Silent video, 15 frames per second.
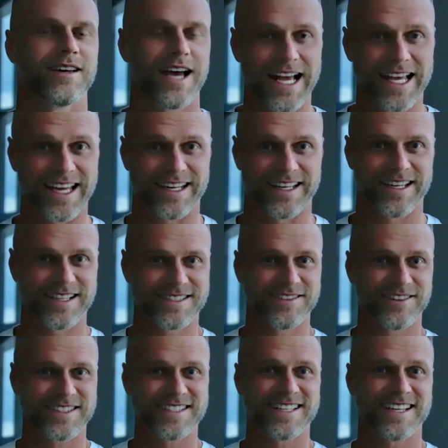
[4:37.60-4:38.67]
Again, it's
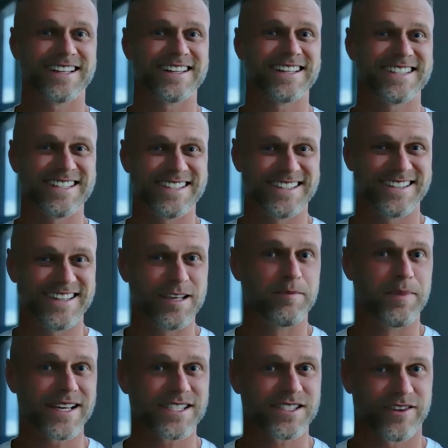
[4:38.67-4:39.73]
not to say that this is the
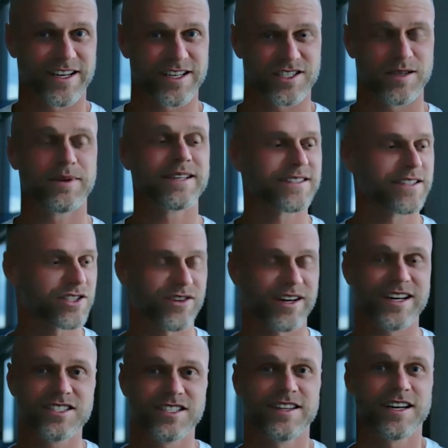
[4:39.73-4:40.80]
best strategy, but it's a
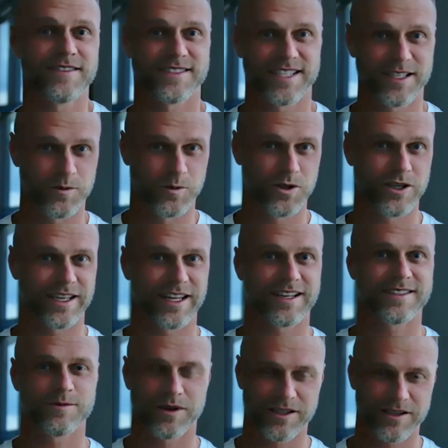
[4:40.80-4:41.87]
strategy that I've seen work. And
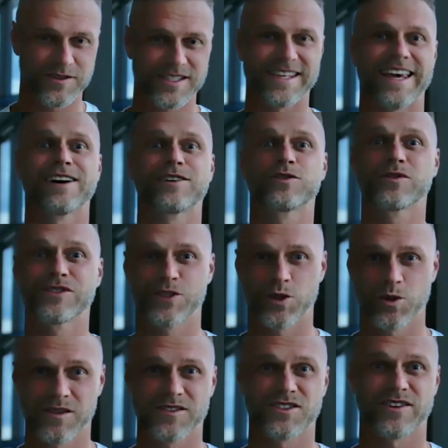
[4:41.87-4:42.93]
it's one of those
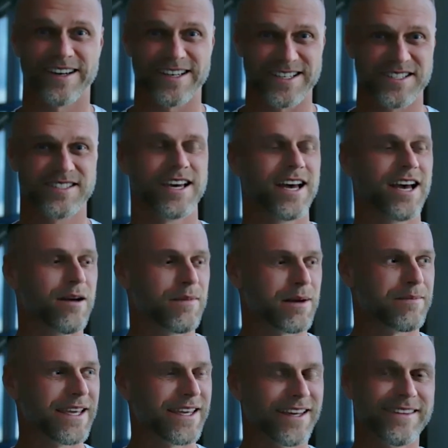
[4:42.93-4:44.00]
counterintuitive strategies by
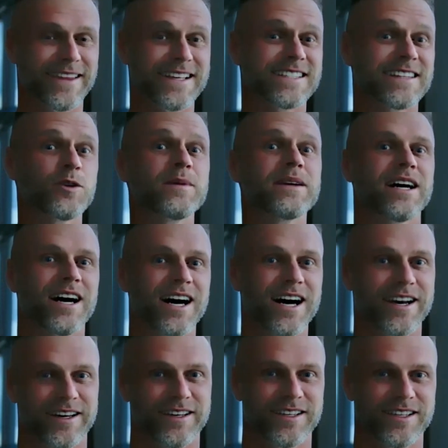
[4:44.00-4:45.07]
making things a little bit
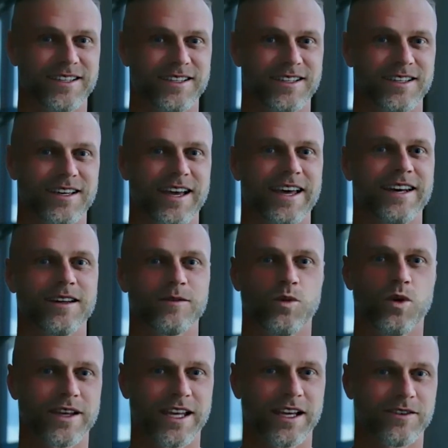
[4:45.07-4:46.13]
harder and
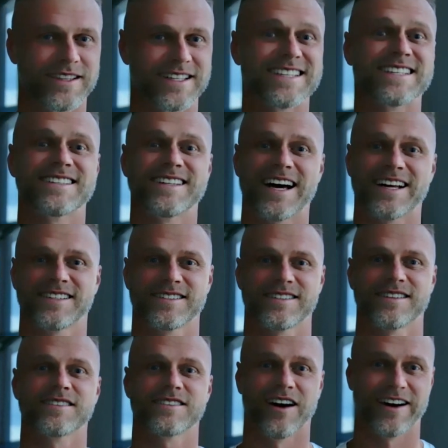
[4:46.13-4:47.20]
working on the status
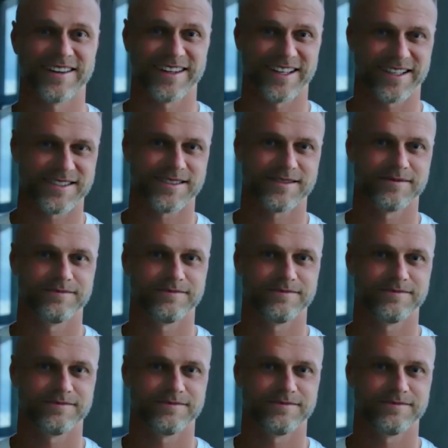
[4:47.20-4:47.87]
side of things.